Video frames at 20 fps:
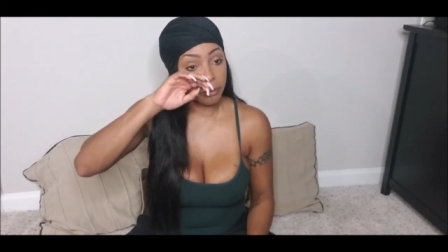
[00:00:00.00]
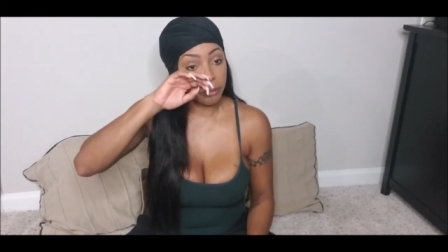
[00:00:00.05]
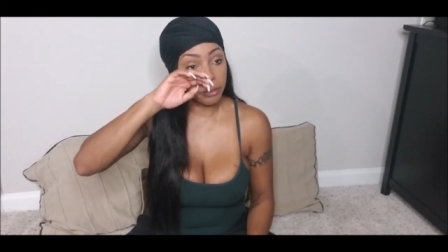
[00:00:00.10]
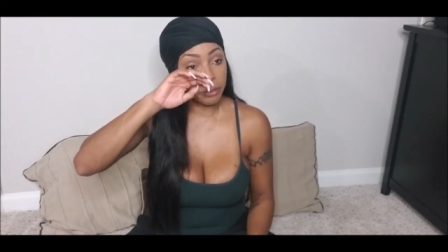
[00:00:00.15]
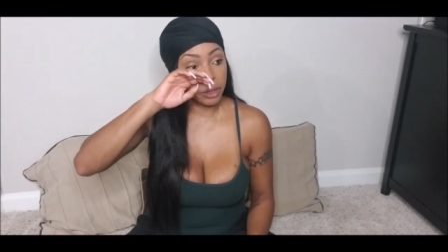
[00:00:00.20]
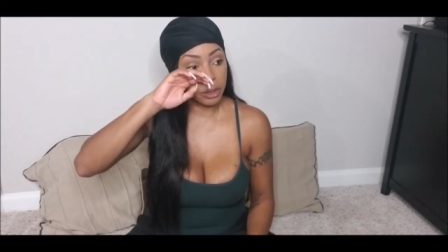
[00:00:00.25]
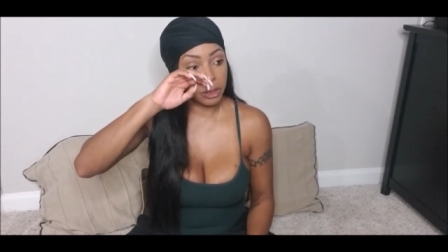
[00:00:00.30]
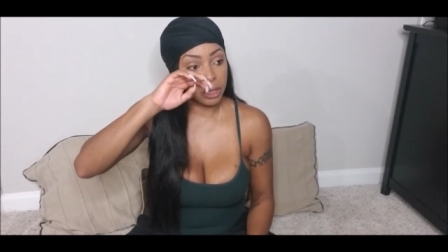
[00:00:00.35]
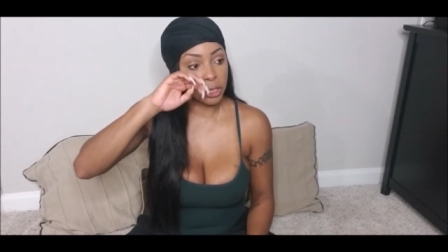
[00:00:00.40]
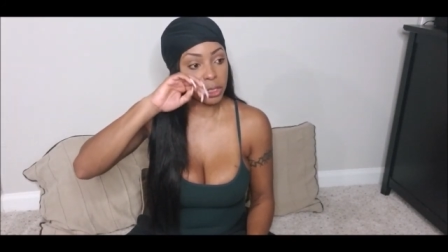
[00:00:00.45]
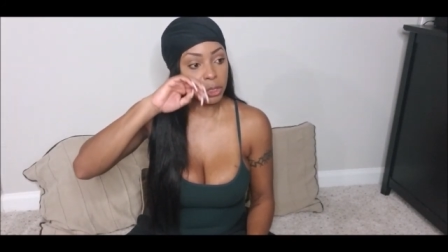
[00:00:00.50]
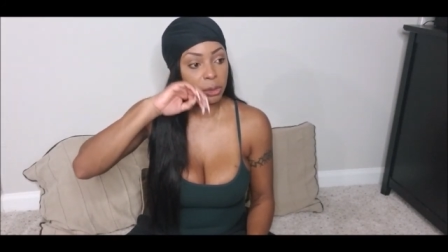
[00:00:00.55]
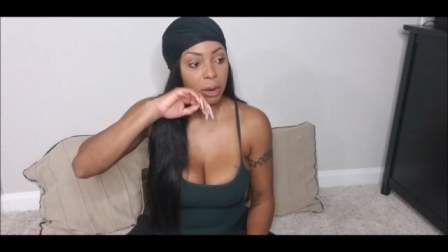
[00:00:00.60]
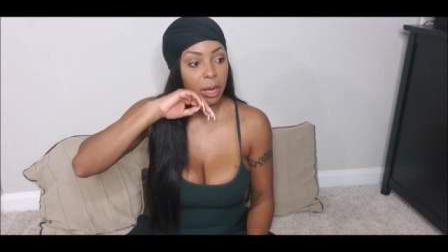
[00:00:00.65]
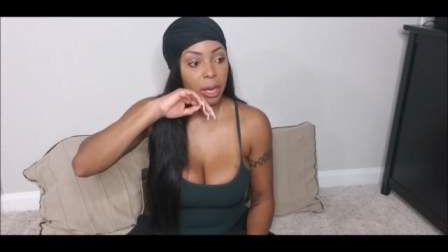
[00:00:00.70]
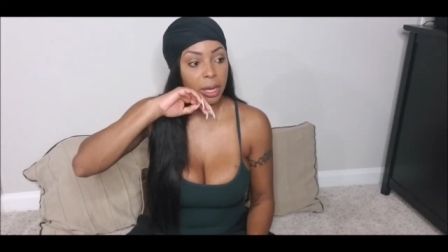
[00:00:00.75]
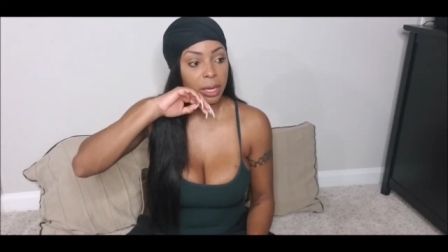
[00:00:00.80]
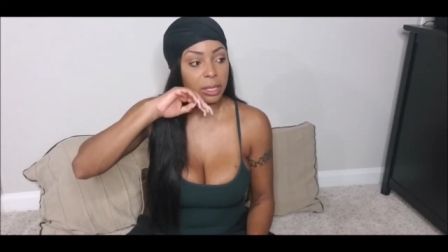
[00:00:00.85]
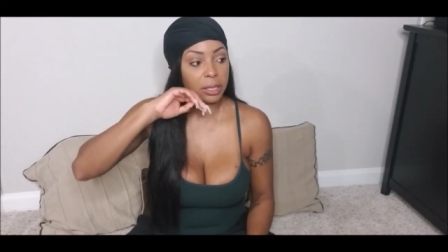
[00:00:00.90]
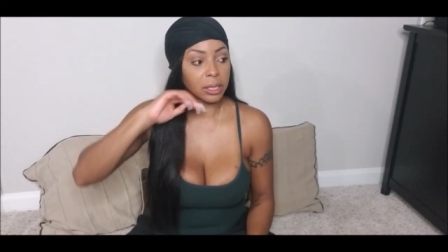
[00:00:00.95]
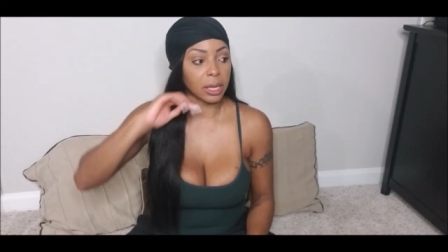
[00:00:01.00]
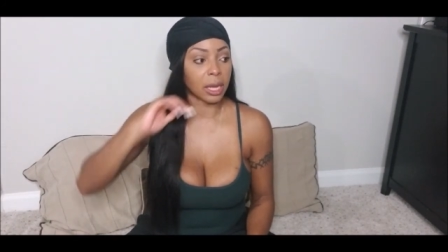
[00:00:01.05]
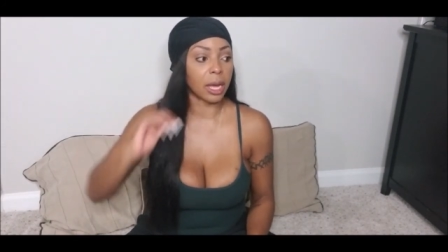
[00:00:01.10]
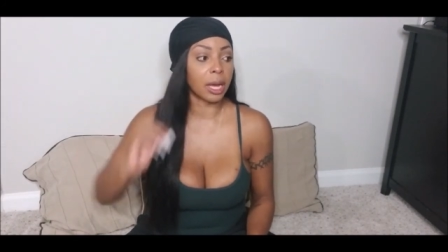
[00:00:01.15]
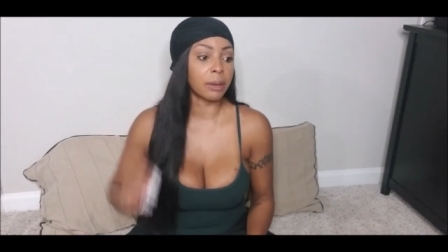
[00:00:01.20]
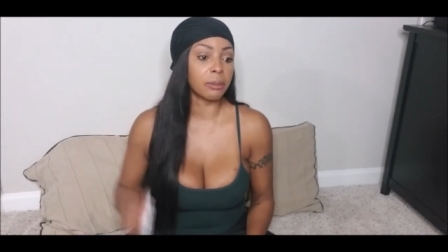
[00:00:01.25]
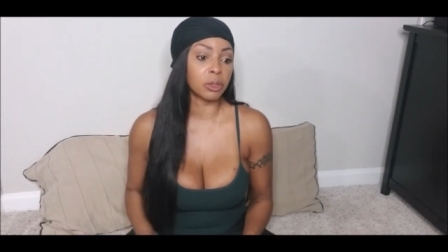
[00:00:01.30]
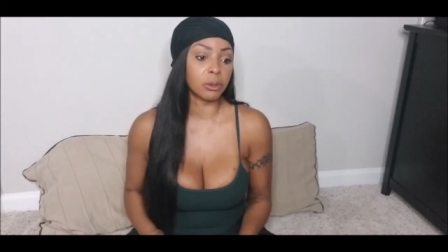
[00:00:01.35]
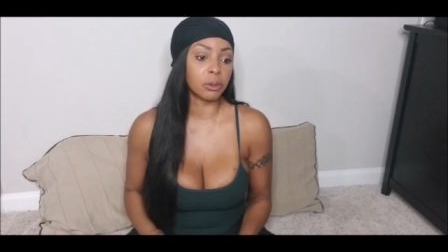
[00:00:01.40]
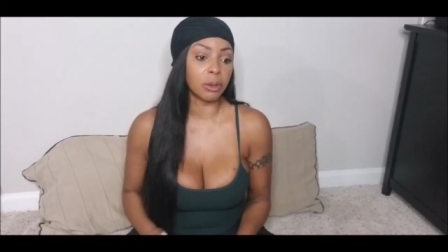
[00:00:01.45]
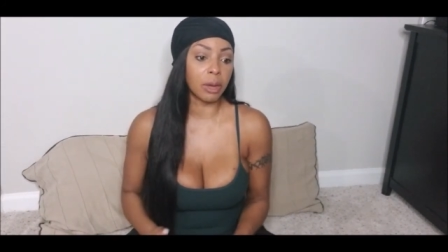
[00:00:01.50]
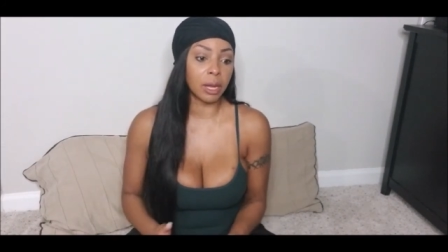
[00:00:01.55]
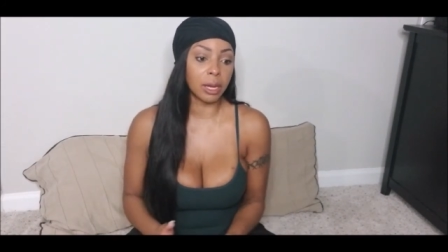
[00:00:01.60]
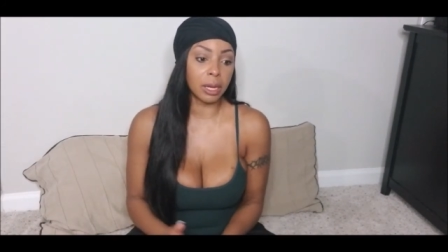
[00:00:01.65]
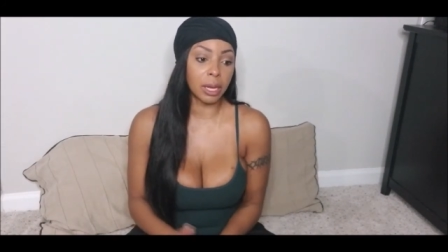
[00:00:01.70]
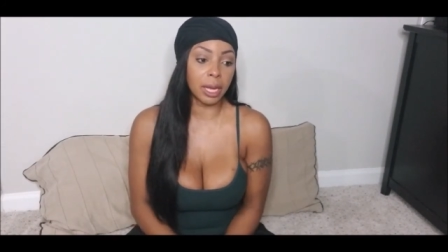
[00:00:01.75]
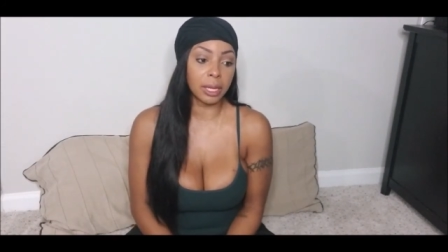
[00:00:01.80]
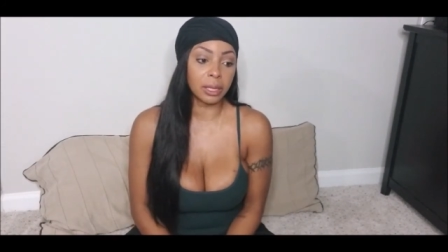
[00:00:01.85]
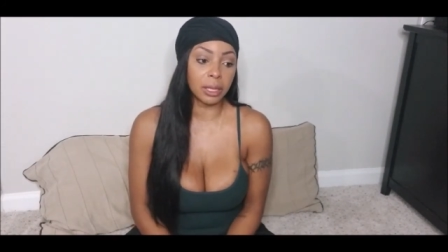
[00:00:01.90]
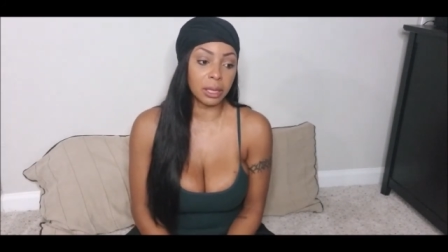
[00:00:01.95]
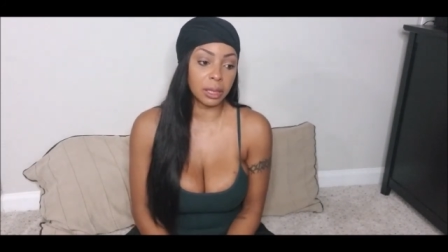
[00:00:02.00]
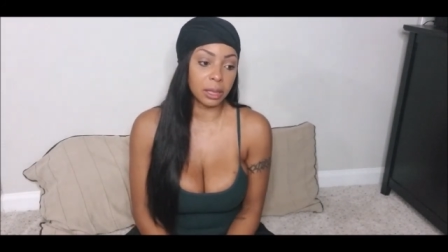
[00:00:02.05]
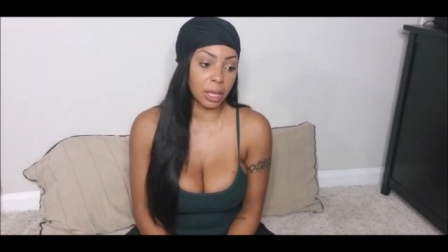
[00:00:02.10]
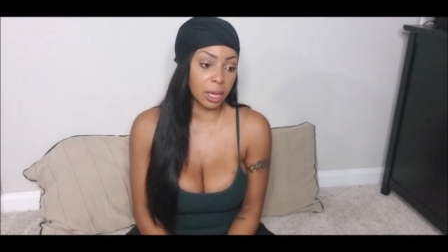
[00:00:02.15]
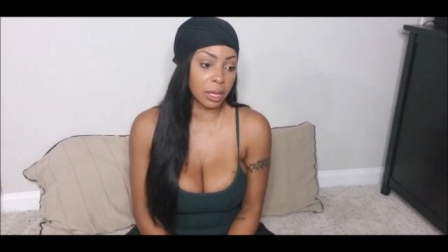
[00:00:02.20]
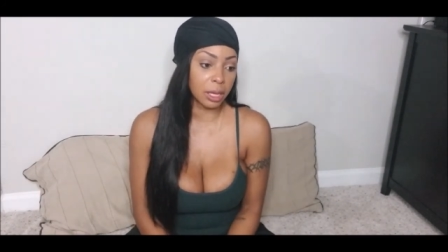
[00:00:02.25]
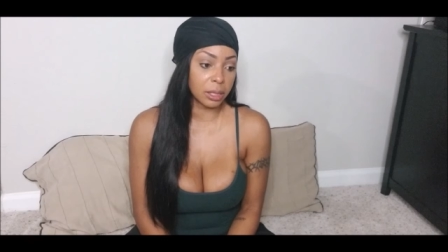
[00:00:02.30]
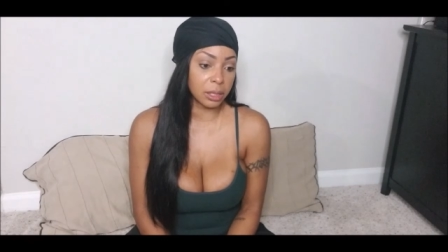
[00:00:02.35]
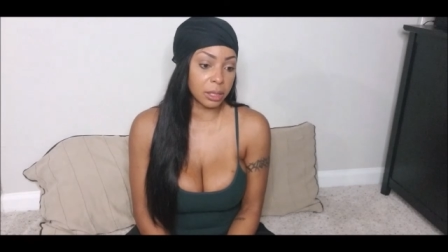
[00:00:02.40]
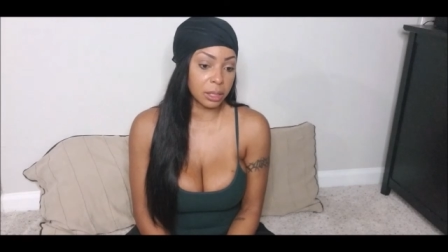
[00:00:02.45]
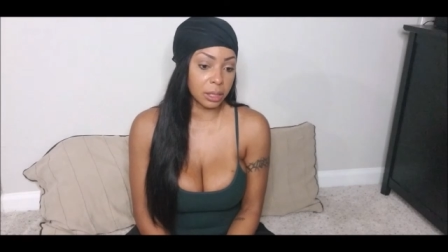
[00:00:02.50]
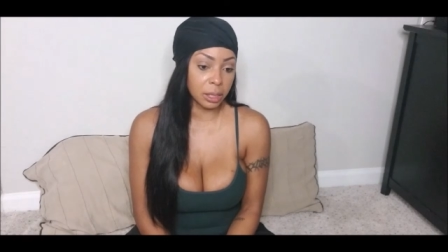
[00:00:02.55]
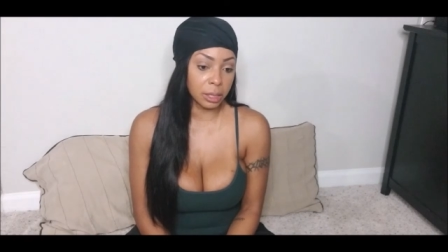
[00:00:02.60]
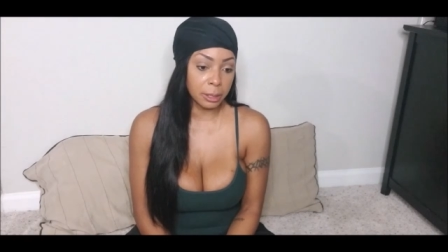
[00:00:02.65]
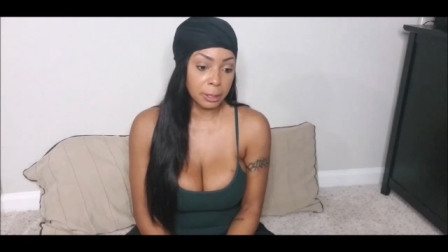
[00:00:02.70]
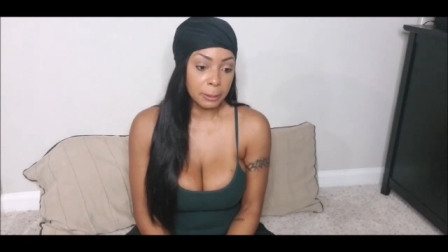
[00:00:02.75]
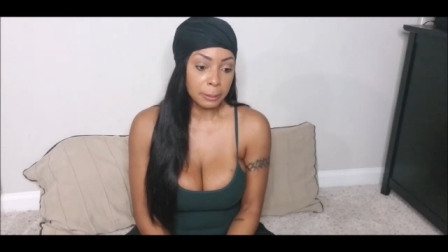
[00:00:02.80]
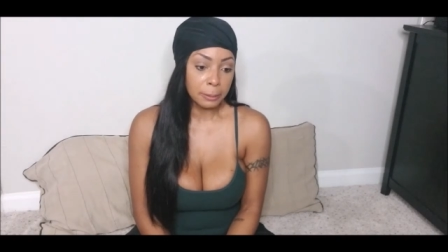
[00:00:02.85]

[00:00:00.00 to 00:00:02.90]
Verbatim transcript: very trying time. So I'd like to think that